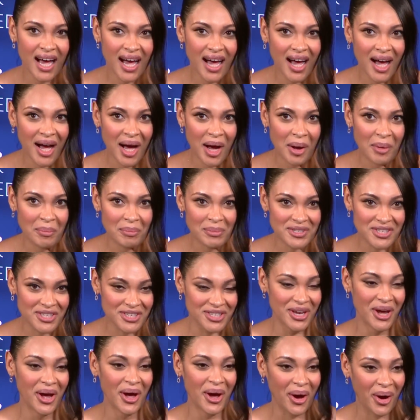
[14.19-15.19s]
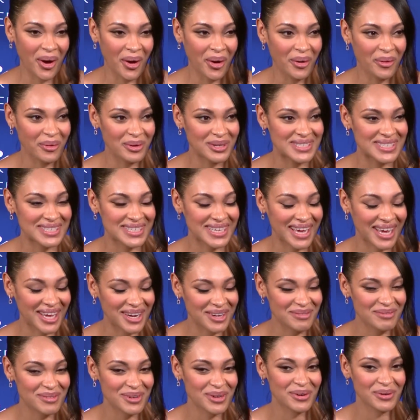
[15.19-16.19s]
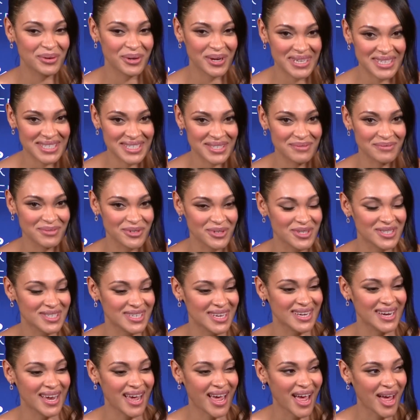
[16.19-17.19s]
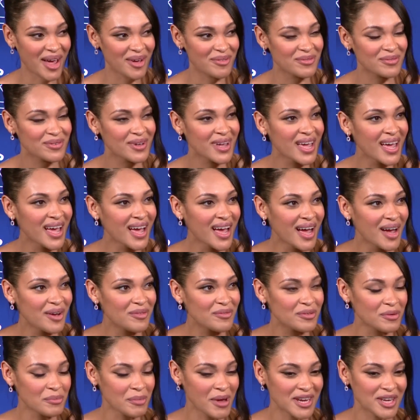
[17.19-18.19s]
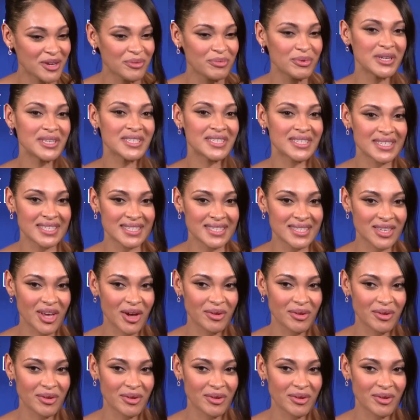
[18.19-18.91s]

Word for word: Um, so it's kind of a crazy first day to have for many reasons.